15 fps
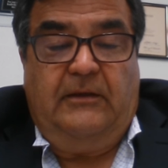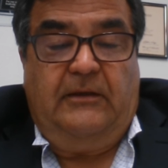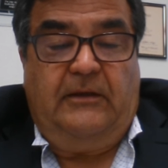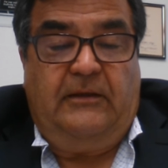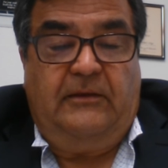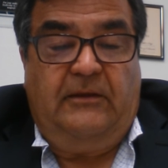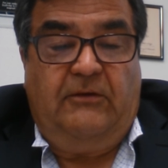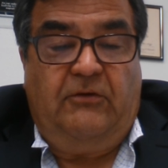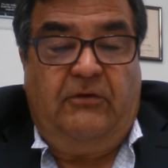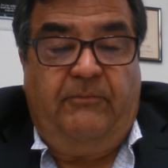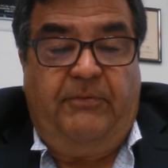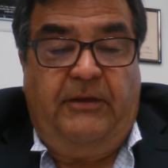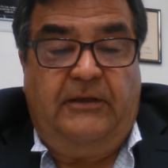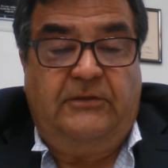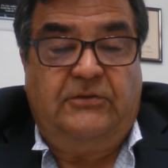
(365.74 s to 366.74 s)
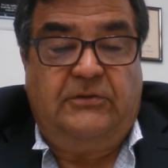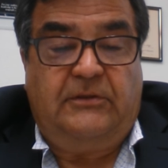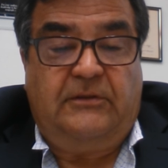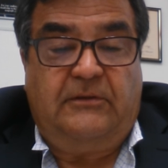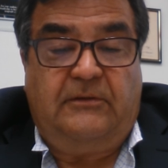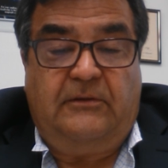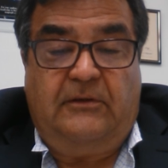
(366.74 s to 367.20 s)
And then on page
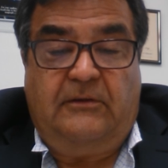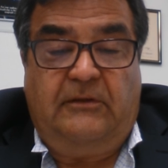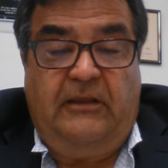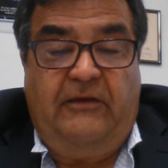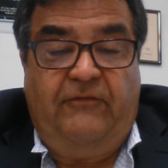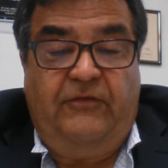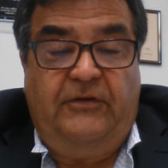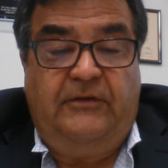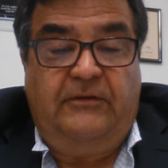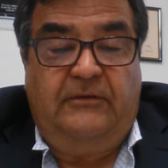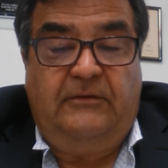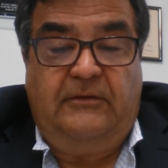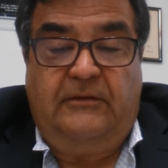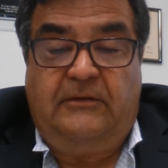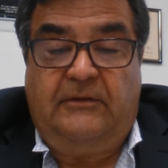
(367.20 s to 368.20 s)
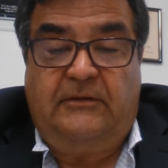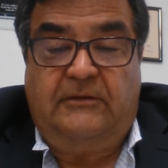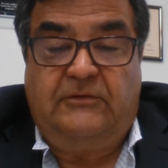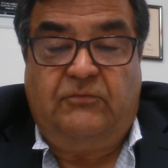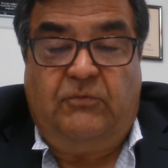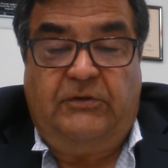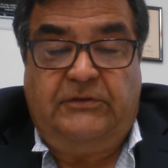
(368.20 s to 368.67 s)
11
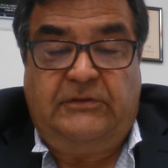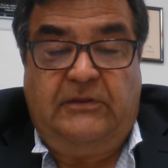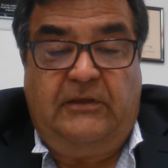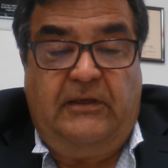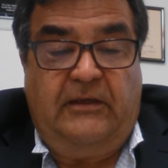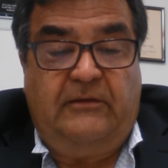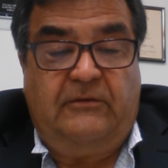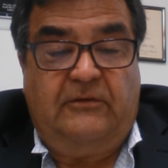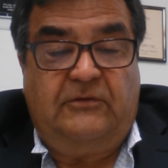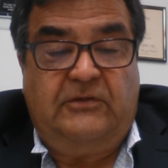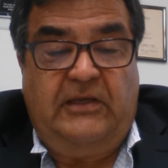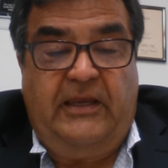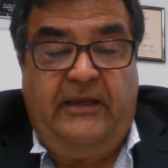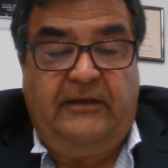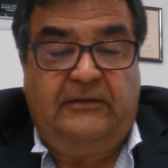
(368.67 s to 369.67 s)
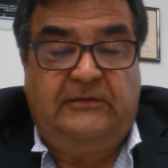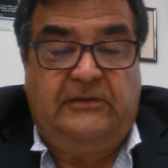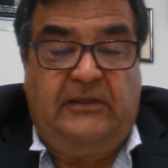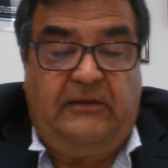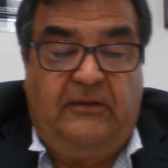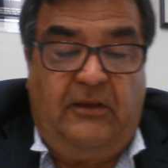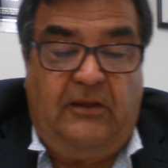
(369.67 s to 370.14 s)
is once again the
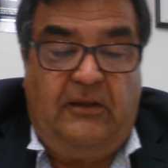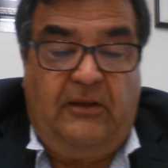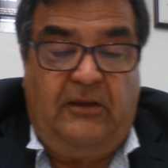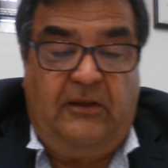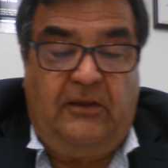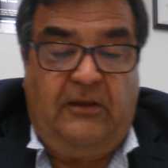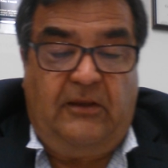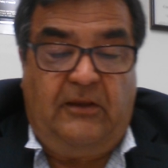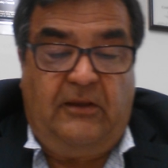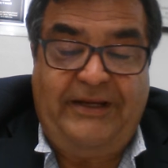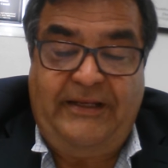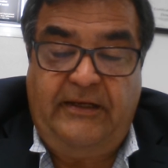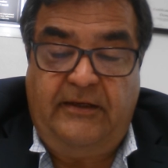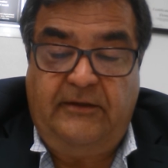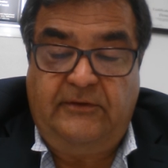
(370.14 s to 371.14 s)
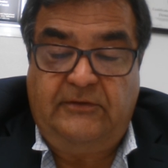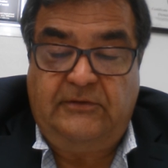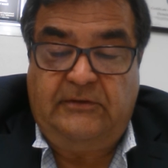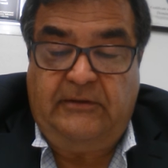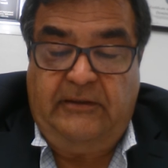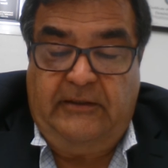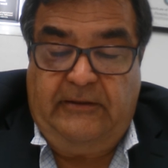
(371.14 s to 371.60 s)
text and the other
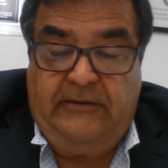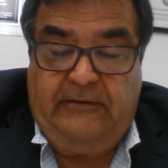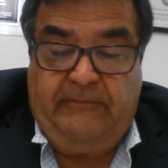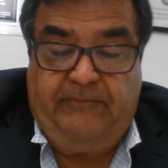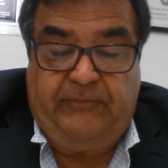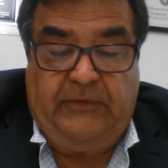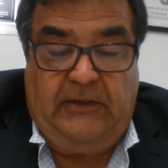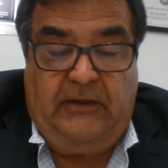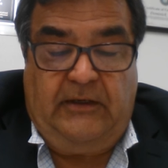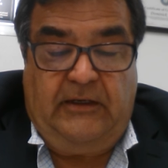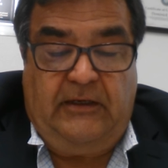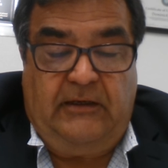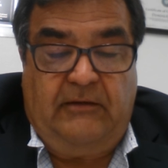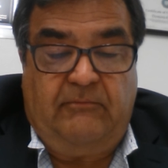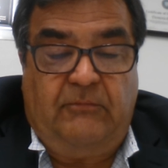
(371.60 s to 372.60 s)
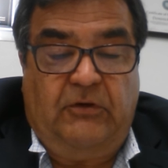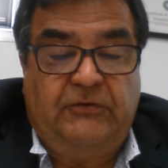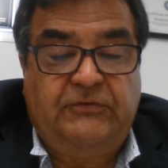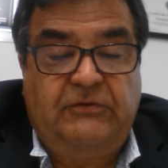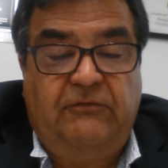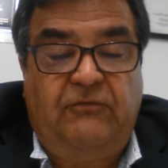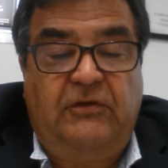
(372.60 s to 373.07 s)
readings.
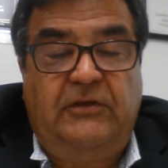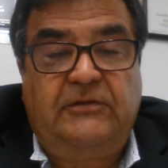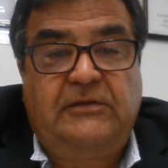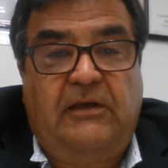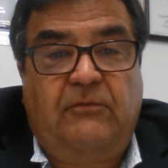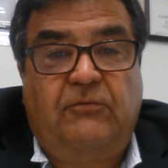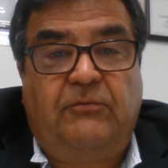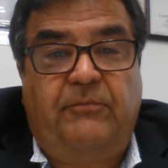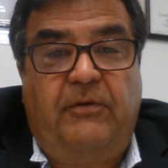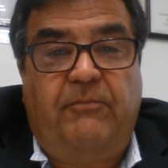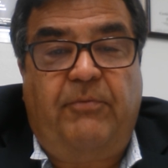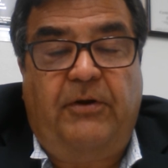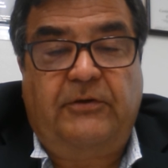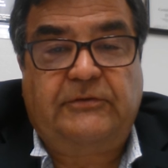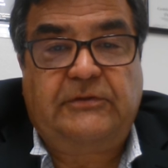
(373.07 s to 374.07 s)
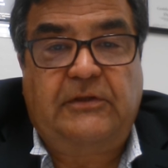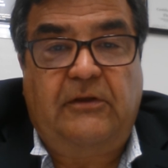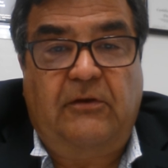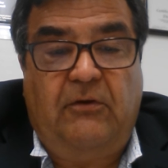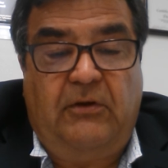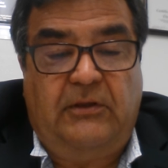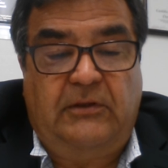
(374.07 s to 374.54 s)
Most of these I will be
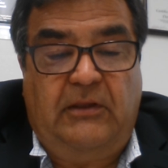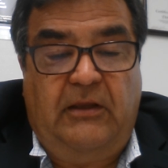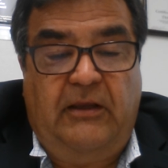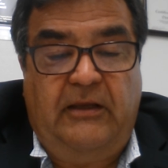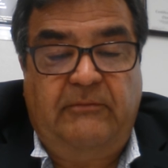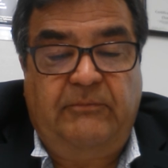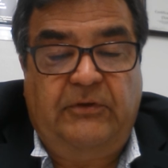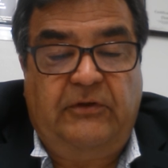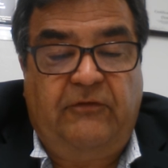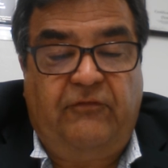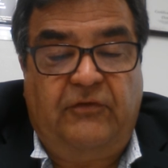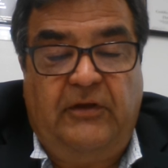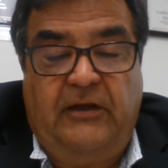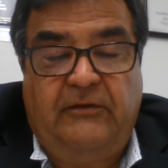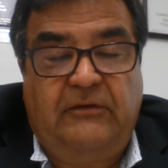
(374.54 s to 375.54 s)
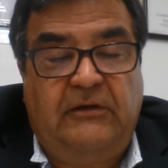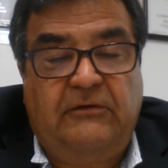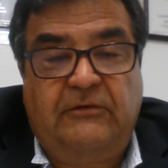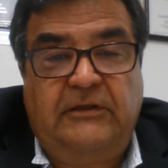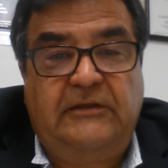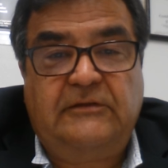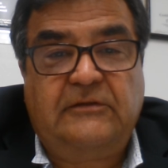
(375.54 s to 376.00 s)
posting online, but if not,
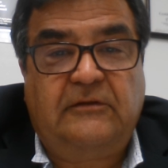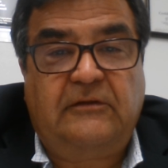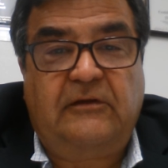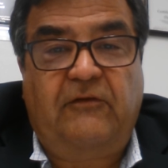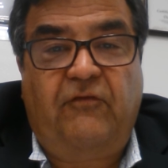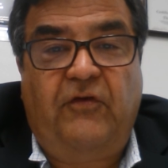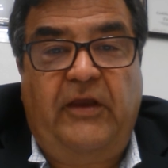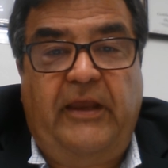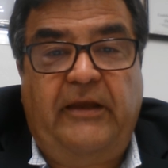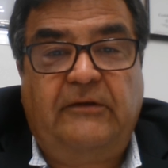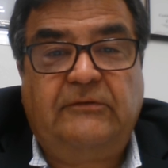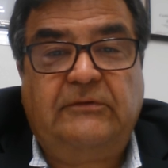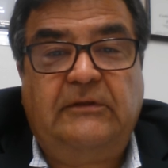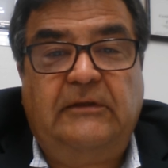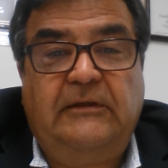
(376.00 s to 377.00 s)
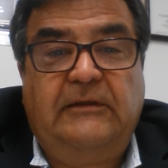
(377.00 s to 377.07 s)
they're easily found